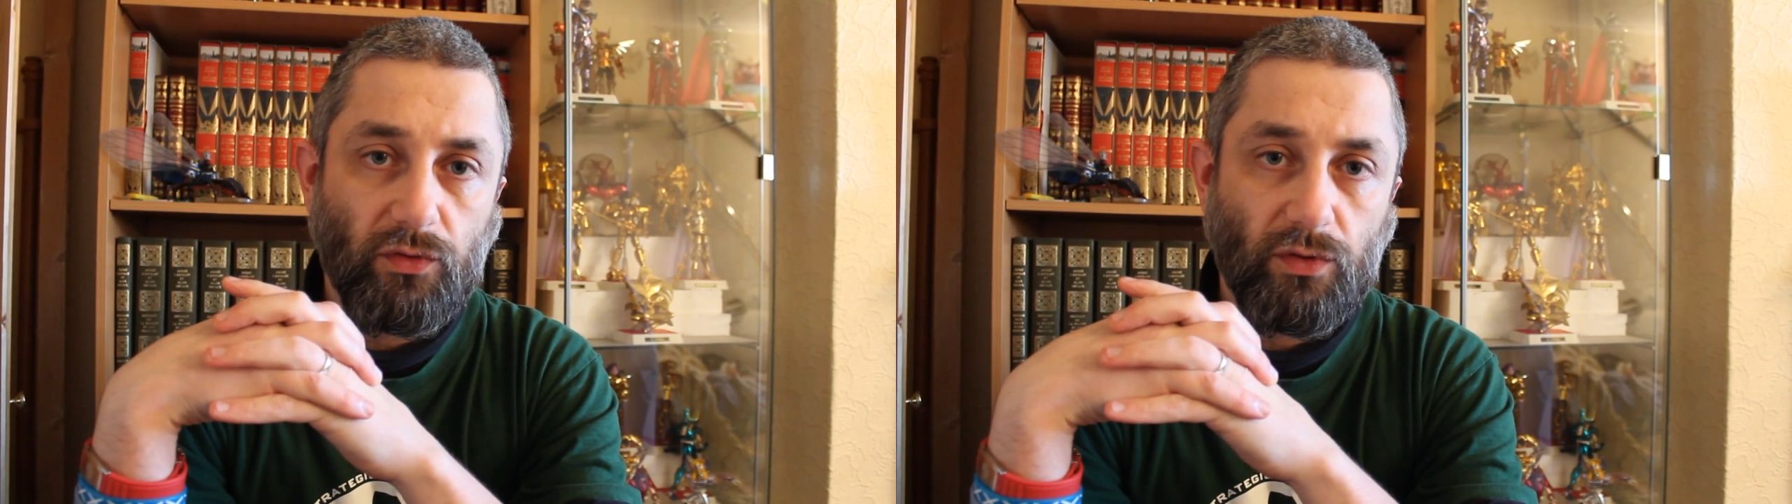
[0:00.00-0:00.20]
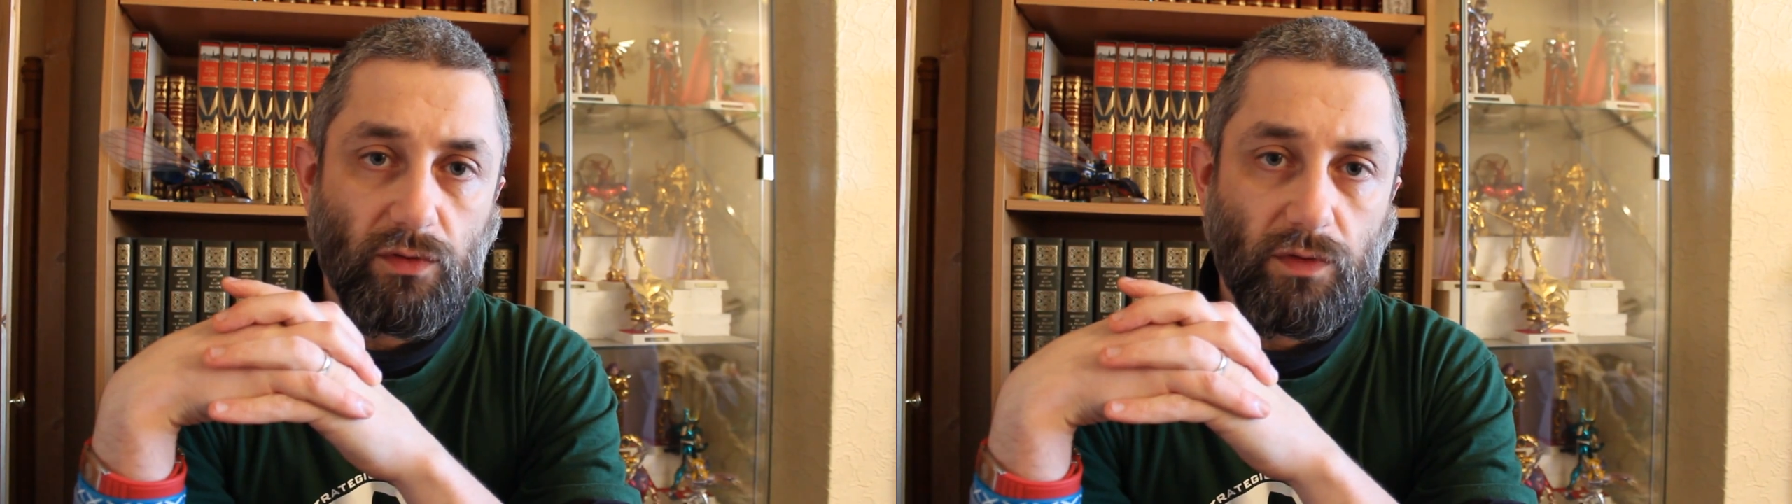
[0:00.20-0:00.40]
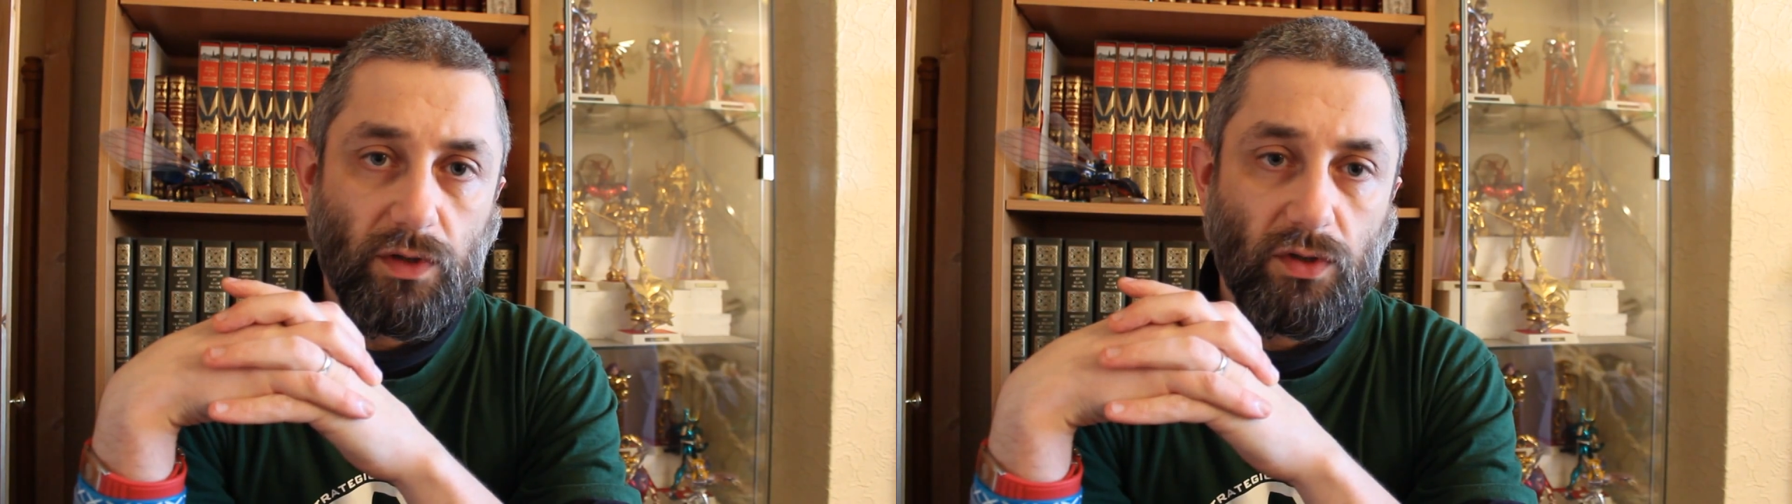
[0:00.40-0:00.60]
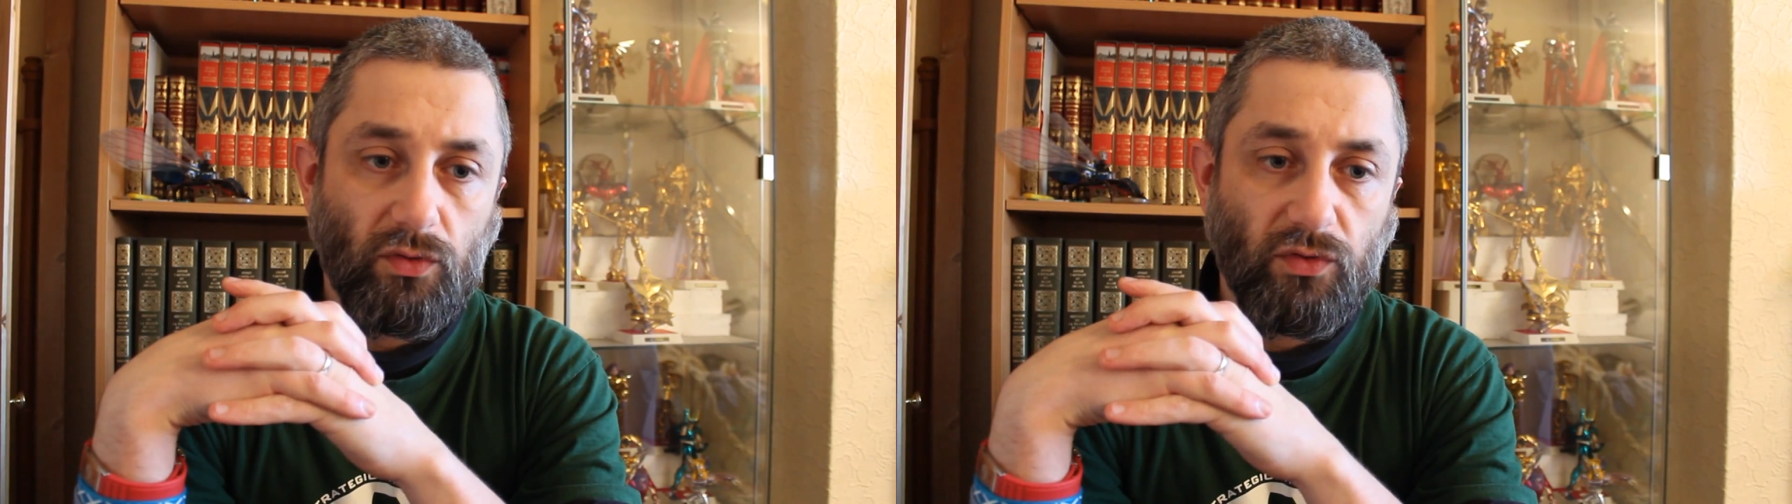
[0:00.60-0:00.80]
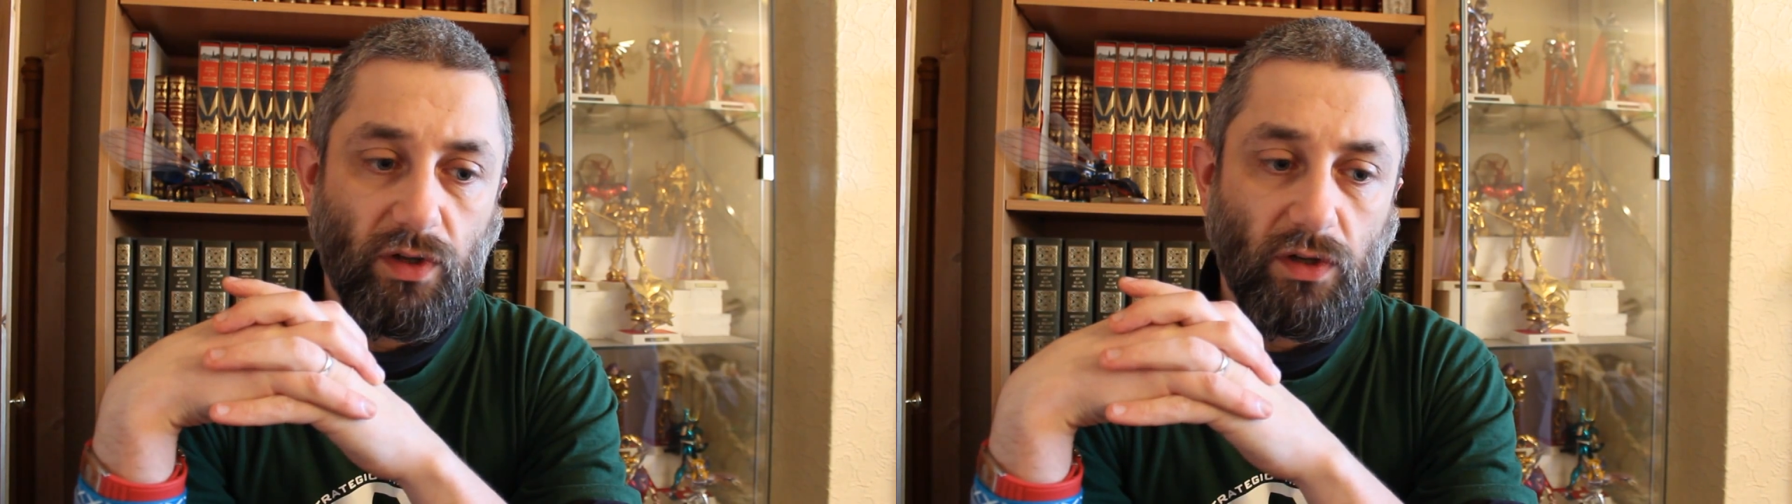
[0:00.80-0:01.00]
sort of like
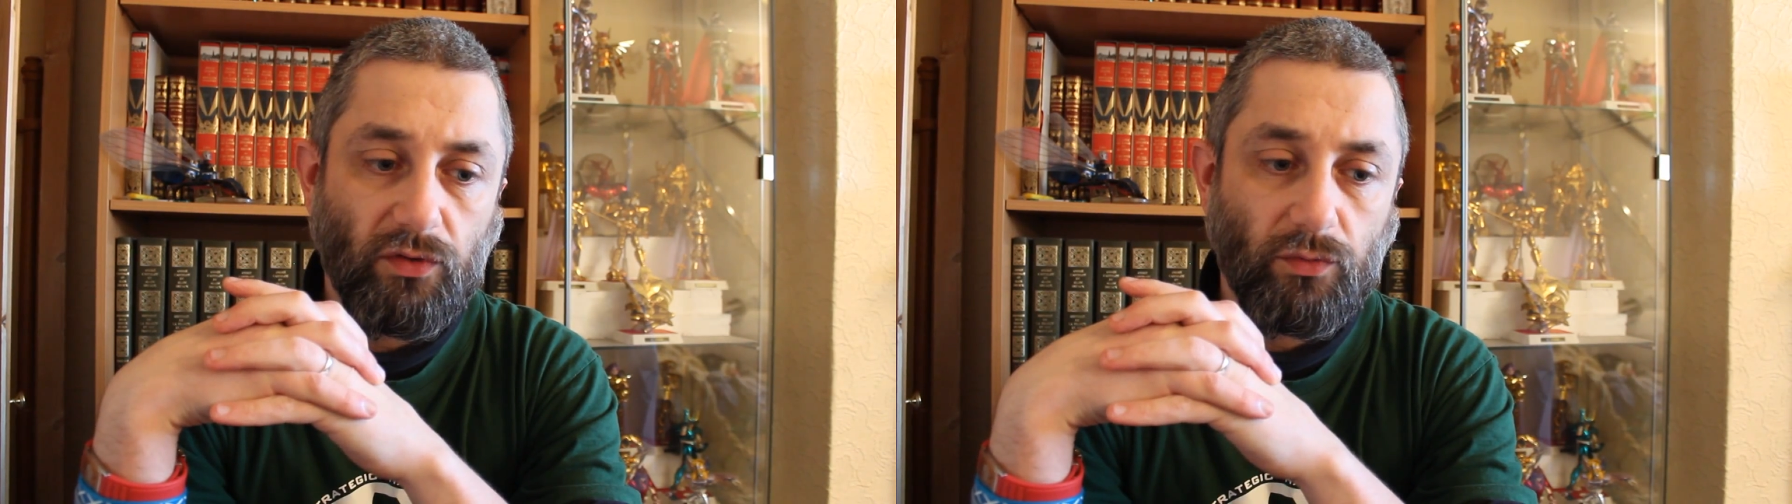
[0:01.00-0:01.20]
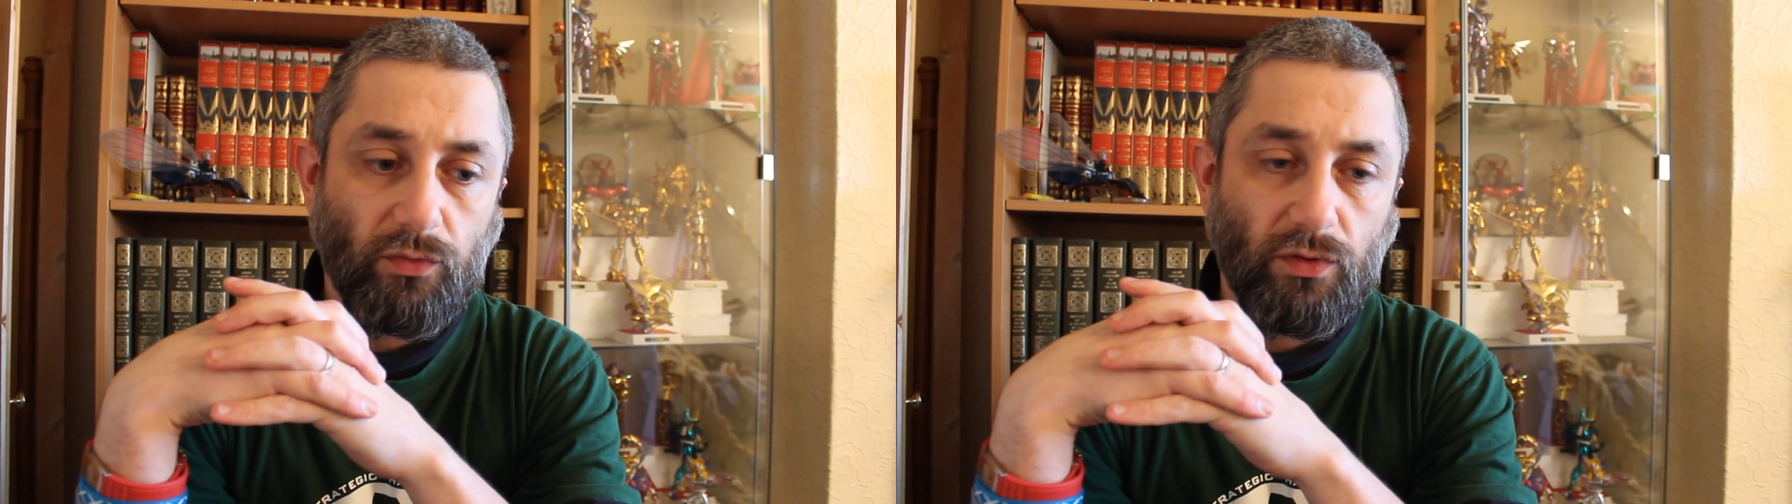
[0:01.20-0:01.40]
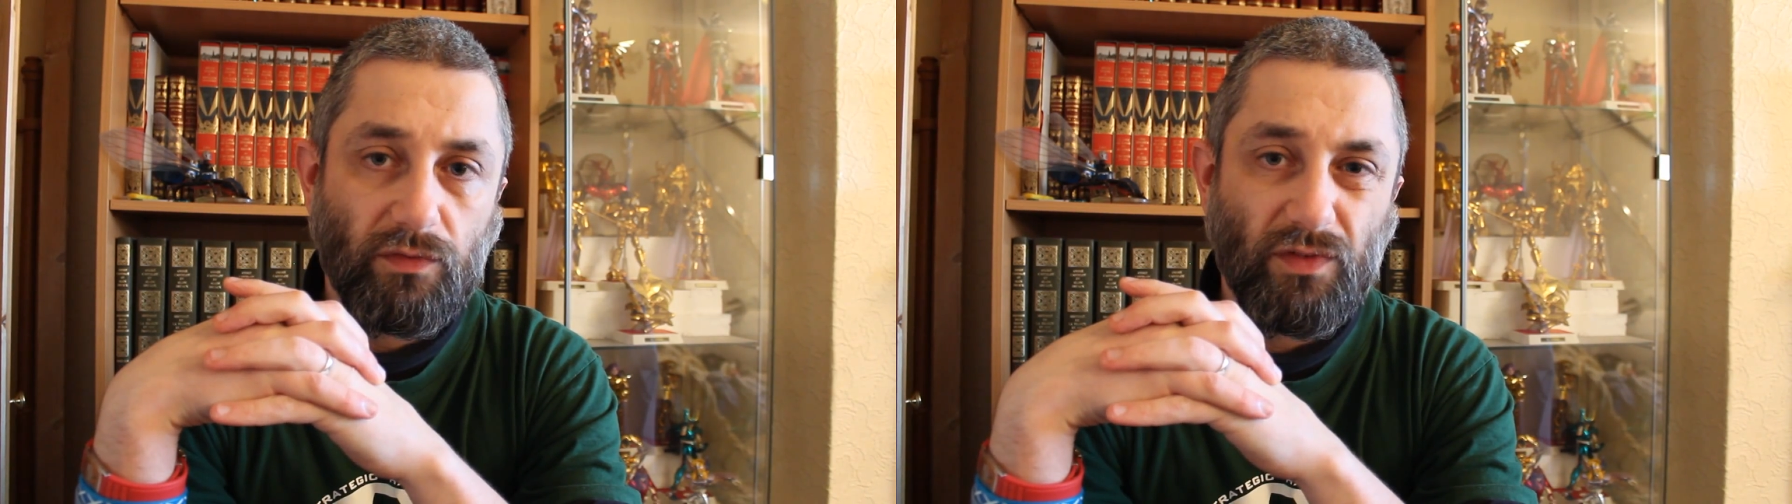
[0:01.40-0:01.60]
use that as some sort of